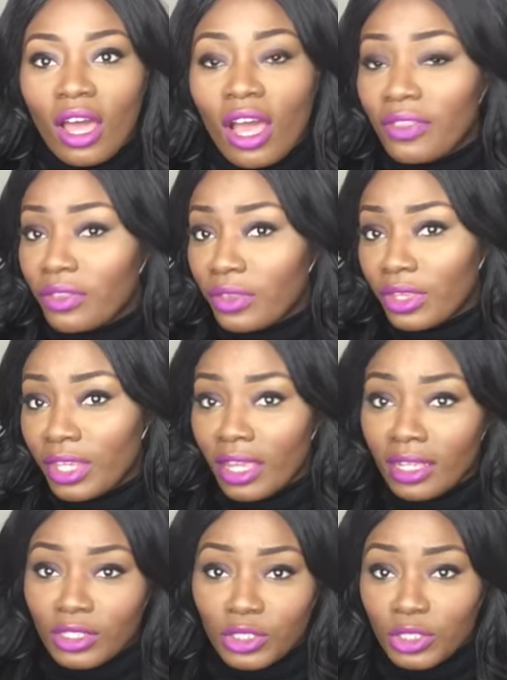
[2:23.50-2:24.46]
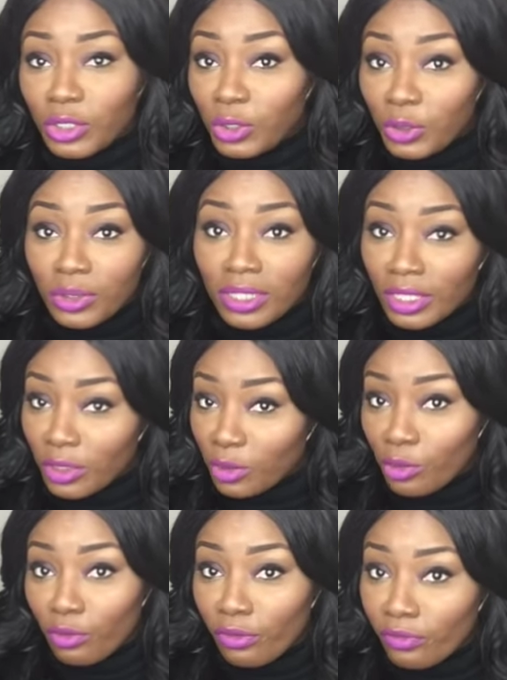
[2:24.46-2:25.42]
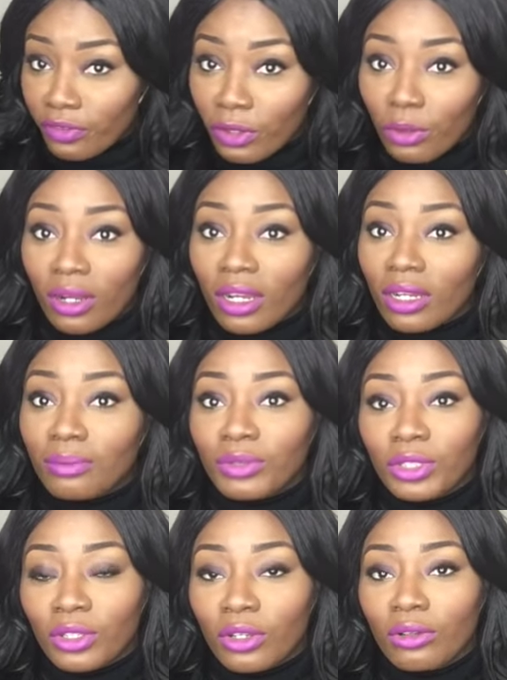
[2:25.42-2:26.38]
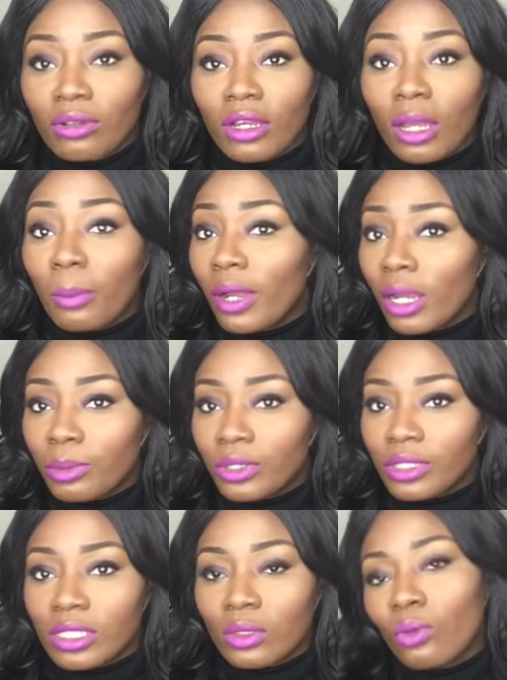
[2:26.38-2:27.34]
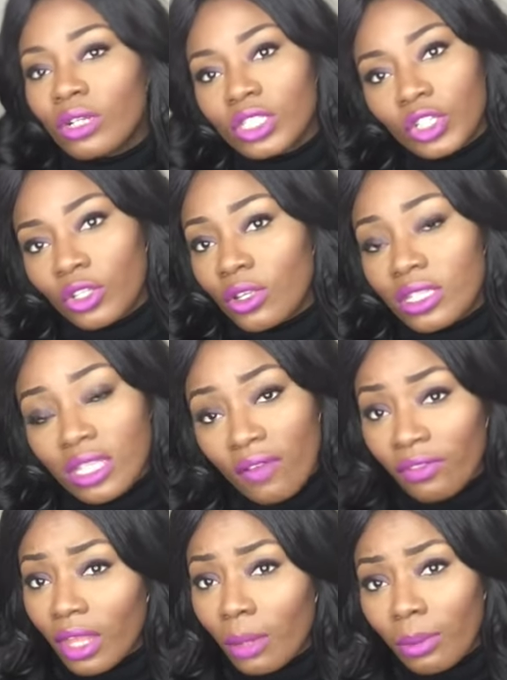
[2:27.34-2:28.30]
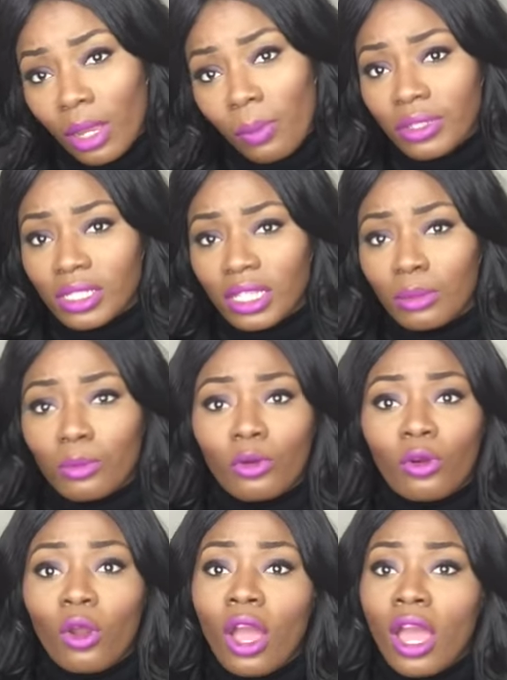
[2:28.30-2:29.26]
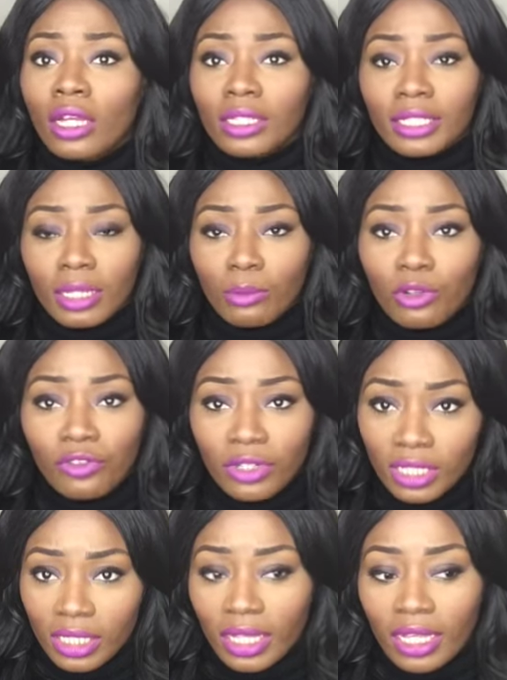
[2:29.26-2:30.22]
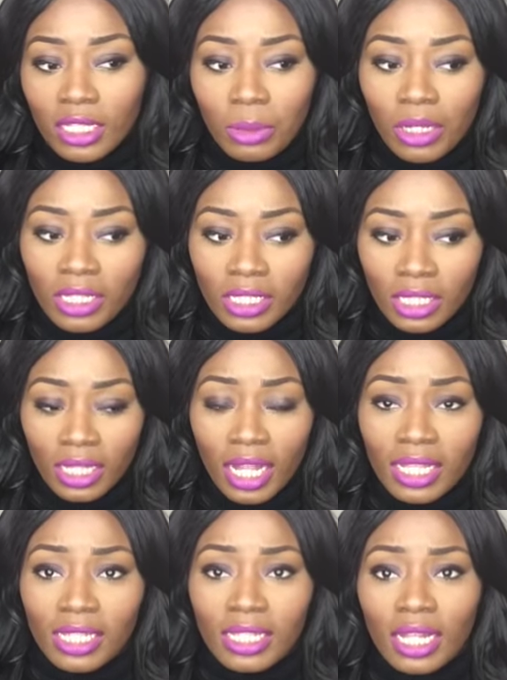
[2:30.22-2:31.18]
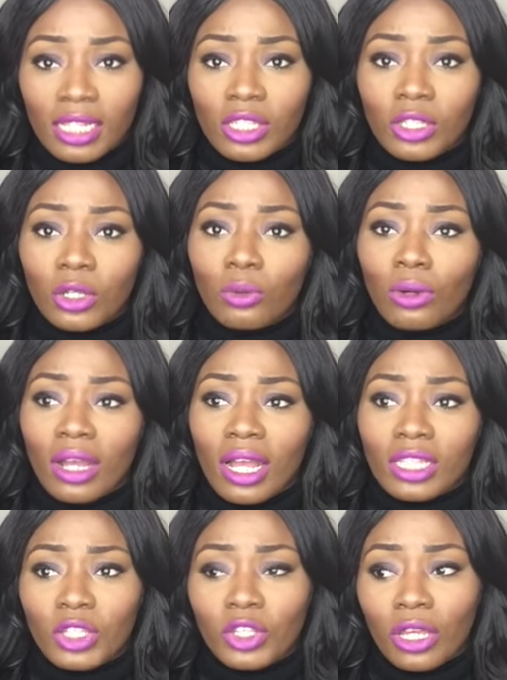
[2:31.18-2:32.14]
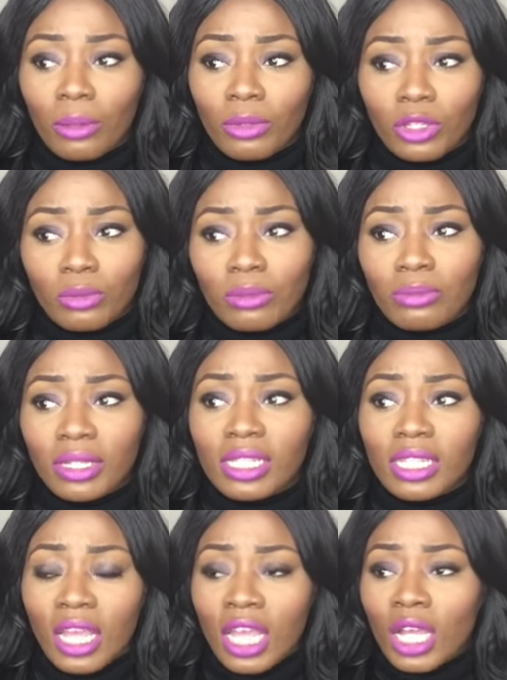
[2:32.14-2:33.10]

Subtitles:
and they're just using you to fulfill a purpose. Once you're not serving that purpose anymore, they move on to the next person. And he said, you know, as human beings,